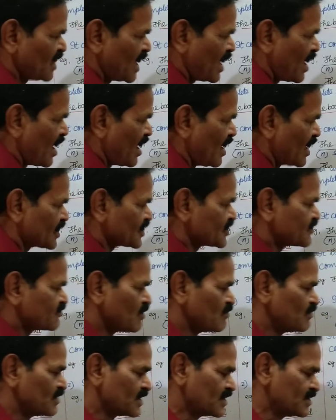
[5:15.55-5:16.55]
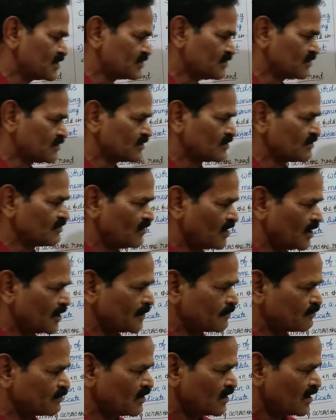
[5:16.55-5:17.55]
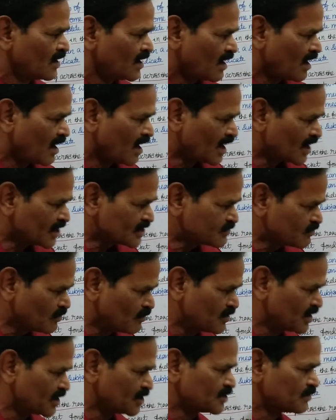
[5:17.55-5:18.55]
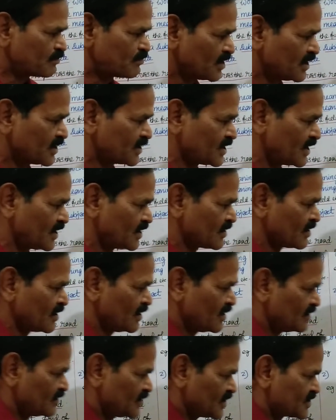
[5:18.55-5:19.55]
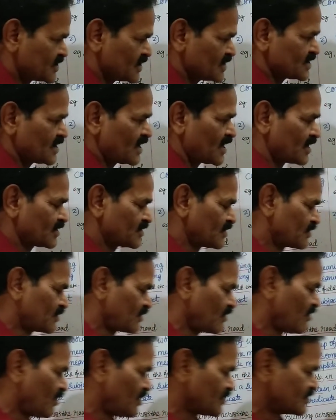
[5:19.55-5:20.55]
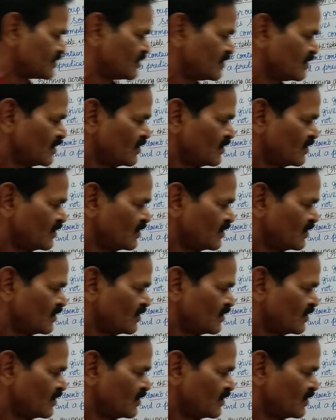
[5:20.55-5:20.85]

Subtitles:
are swimming is verb, are swimming is predicate, this is another clause.